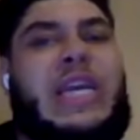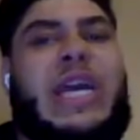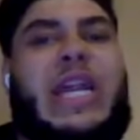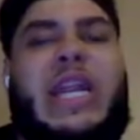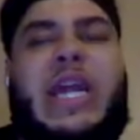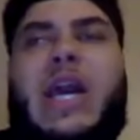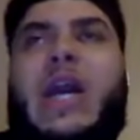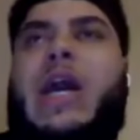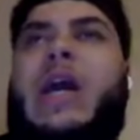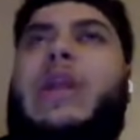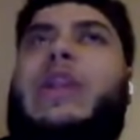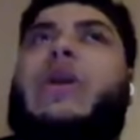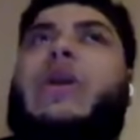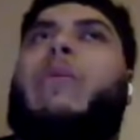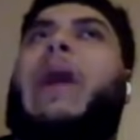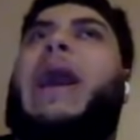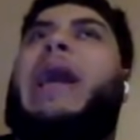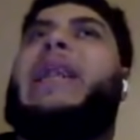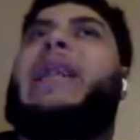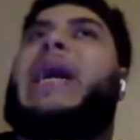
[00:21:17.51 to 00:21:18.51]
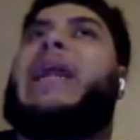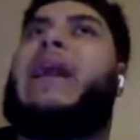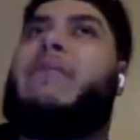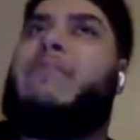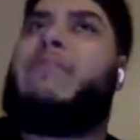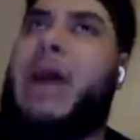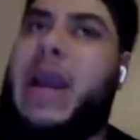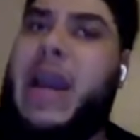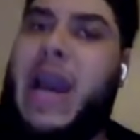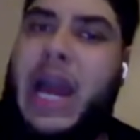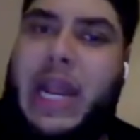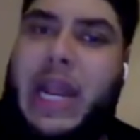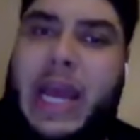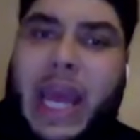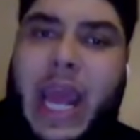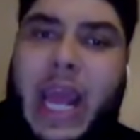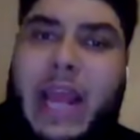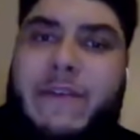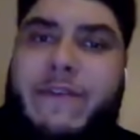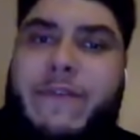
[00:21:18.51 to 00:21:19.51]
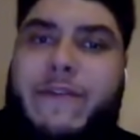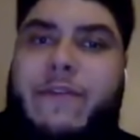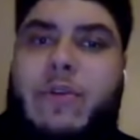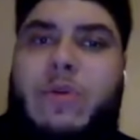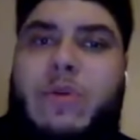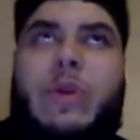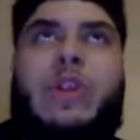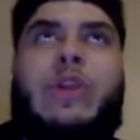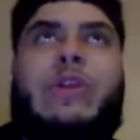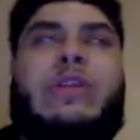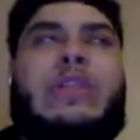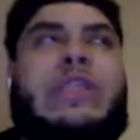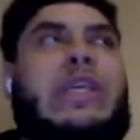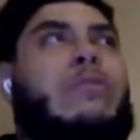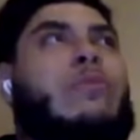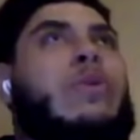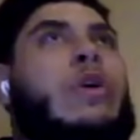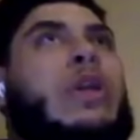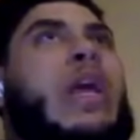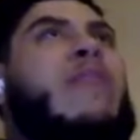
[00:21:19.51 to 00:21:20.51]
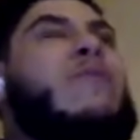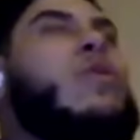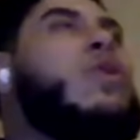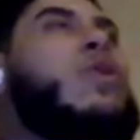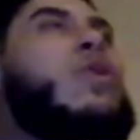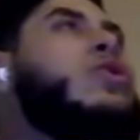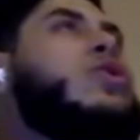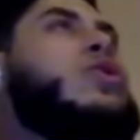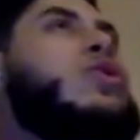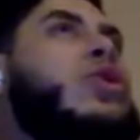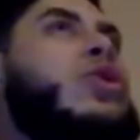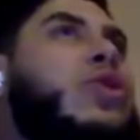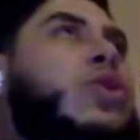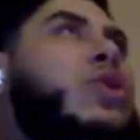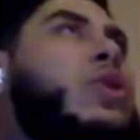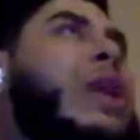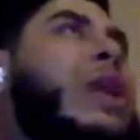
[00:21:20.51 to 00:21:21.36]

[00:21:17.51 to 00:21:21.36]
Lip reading: And the way that them man kind of came through, and you've seen what they've gone on to do.